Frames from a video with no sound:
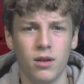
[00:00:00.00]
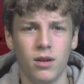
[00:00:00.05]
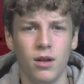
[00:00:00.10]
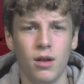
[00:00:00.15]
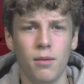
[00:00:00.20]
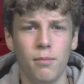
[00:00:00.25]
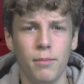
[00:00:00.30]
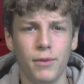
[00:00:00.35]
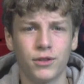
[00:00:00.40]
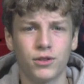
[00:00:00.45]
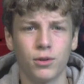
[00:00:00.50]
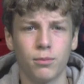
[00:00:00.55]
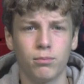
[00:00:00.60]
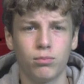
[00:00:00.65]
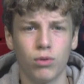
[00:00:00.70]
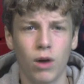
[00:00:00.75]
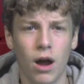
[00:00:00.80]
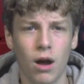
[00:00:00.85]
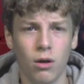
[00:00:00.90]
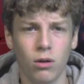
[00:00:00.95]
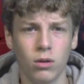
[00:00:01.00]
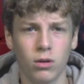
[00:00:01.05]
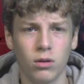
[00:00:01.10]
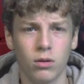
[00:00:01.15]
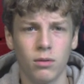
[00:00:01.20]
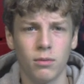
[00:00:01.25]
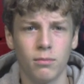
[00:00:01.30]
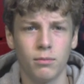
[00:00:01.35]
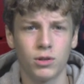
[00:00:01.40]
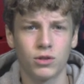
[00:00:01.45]
Mr. Brow-
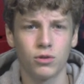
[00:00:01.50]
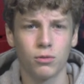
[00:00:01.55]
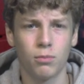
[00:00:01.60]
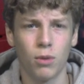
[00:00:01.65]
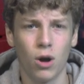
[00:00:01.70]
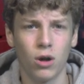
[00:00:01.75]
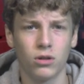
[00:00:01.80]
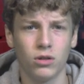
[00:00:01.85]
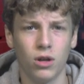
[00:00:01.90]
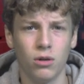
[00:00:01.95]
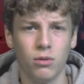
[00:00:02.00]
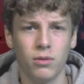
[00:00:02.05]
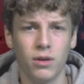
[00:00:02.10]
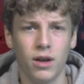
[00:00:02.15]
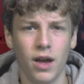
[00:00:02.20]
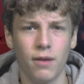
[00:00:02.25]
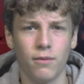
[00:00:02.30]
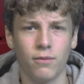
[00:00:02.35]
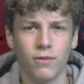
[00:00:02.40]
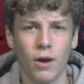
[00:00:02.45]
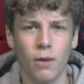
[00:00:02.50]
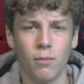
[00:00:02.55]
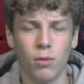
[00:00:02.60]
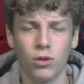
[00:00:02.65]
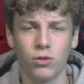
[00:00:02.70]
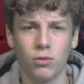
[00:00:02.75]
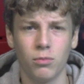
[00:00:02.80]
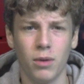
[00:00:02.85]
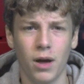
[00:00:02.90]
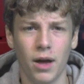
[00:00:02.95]
Mr. Barlow and Frau
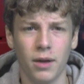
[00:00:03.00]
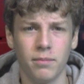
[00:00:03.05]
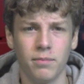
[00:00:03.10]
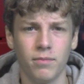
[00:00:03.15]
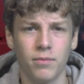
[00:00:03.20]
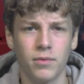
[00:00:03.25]
Montalbine